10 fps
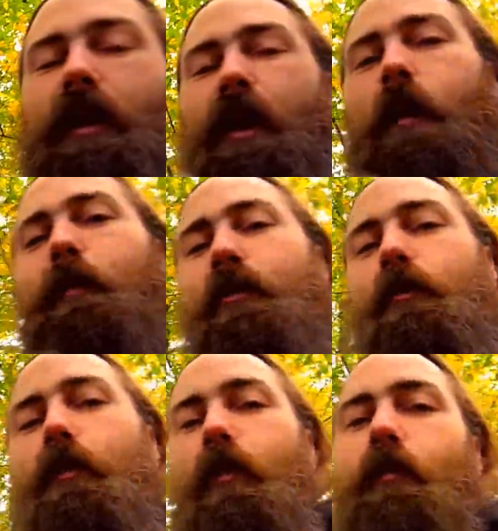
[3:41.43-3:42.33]
come into
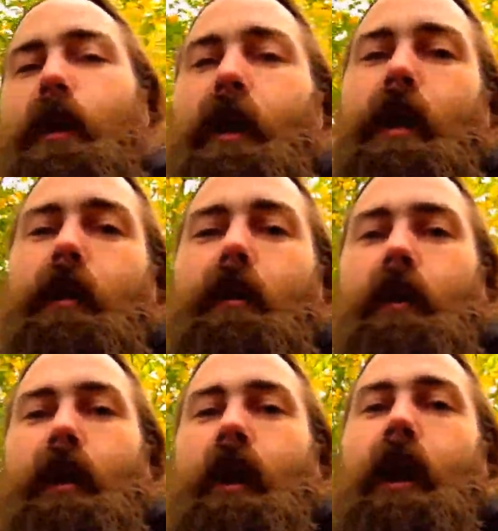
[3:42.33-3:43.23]
bloom again
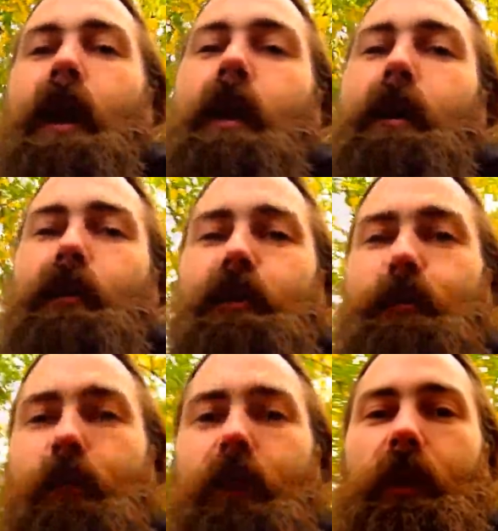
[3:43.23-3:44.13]
uh, in the
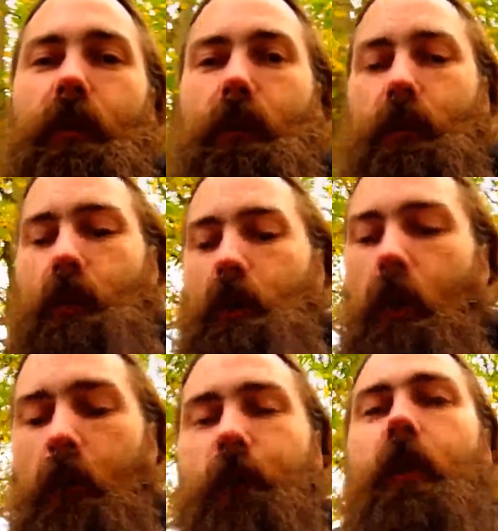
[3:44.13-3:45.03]
spring
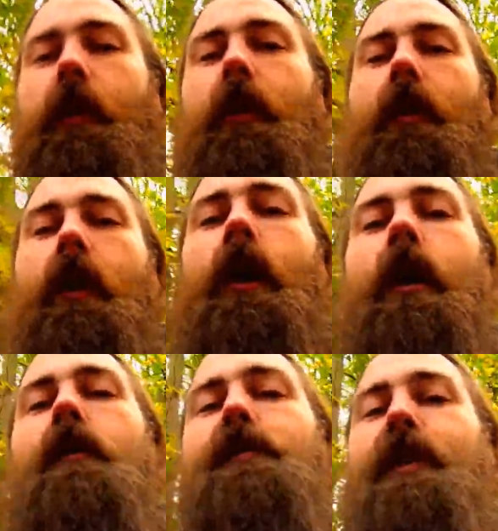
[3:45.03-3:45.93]
of their
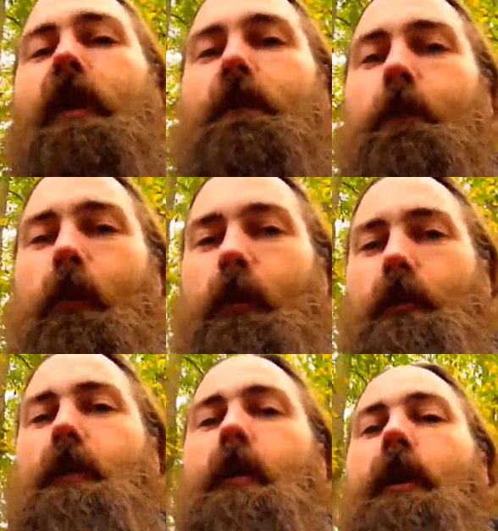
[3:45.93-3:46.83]
uh, self-born
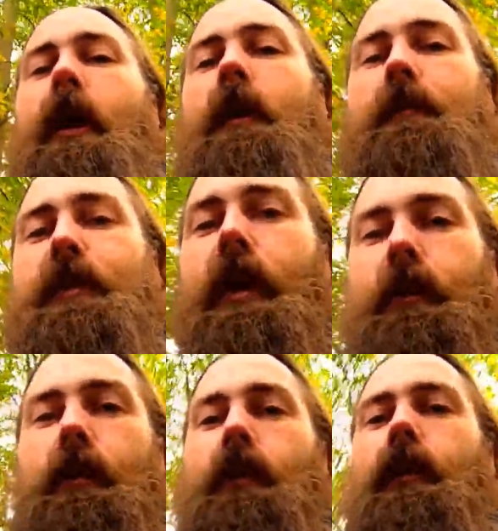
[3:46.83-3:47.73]
life
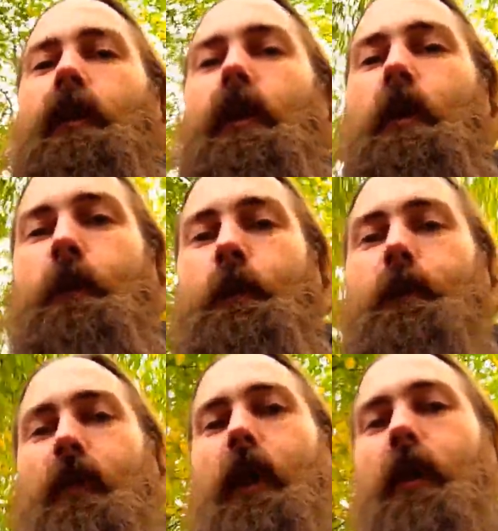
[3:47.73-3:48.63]
cycle.
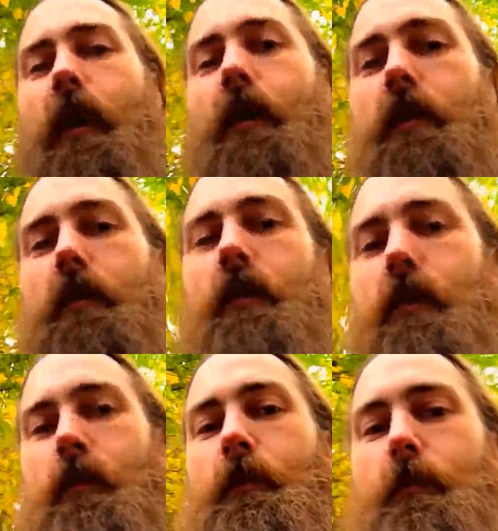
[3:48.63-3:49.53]
Again,
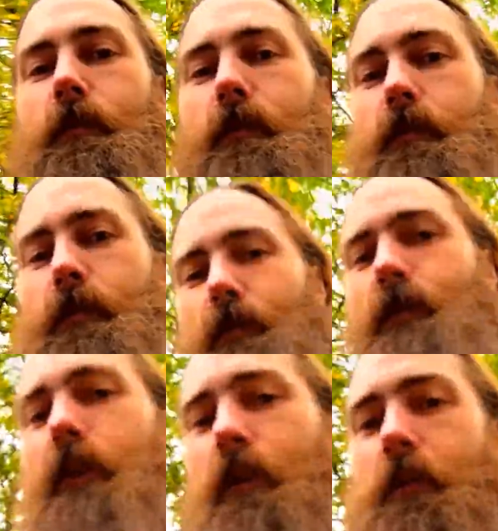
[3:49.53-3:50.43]

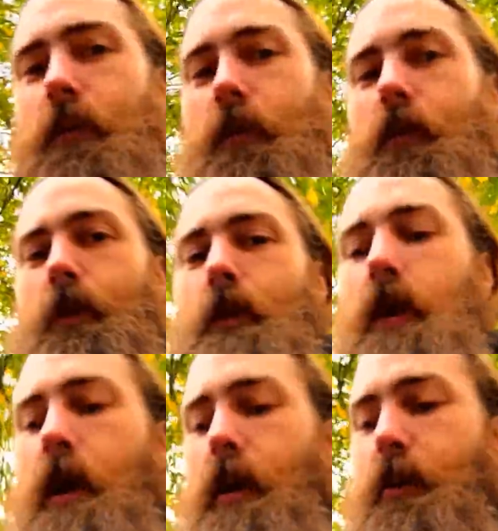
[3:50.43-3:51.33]
if you
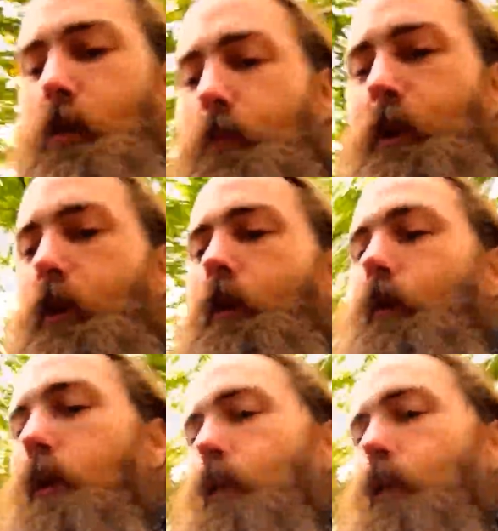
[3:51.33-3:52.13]
are in the middle